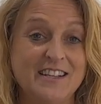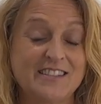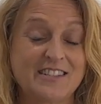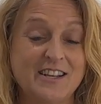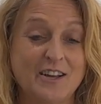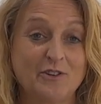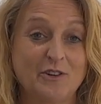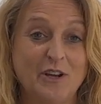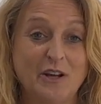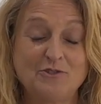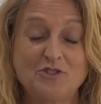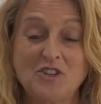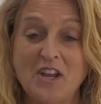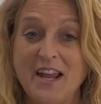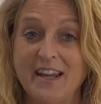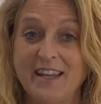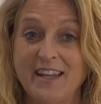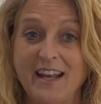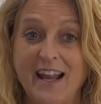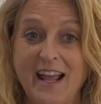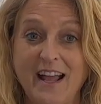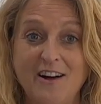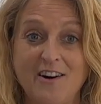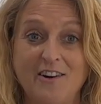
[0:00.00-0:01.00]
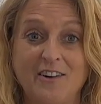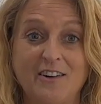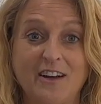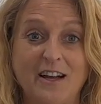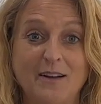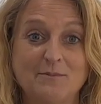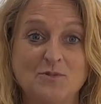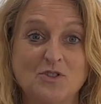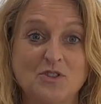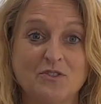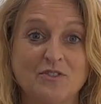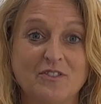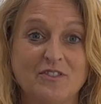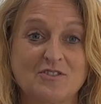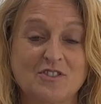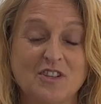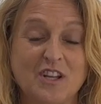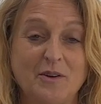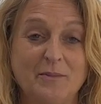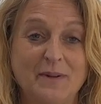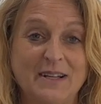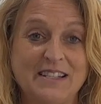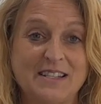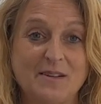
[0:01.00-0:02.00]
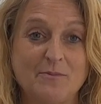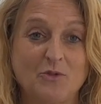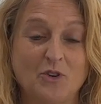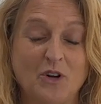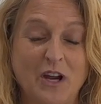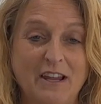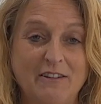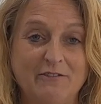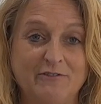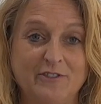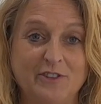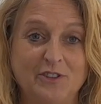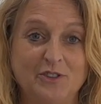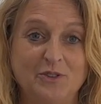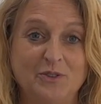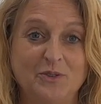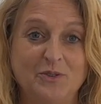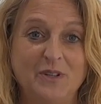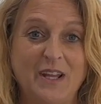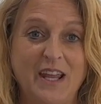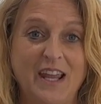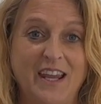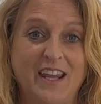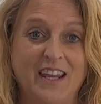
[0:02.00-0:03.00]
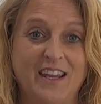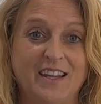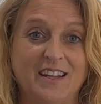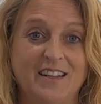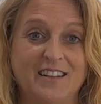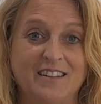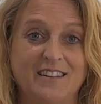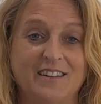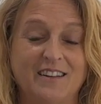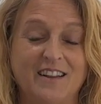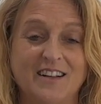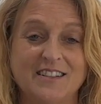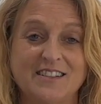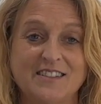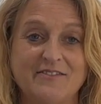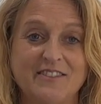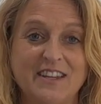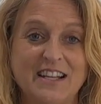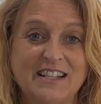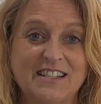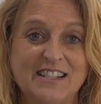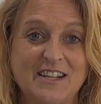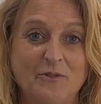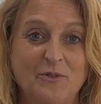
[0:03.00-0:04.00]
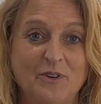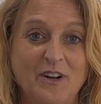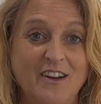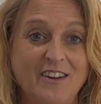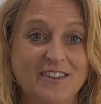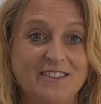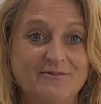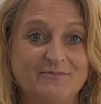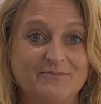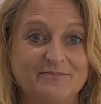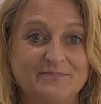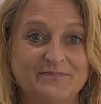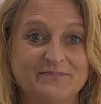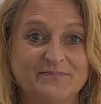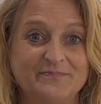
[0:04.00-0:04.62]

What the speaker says: So go check it out. I'm sure there's going to be some great food and lots of things going on.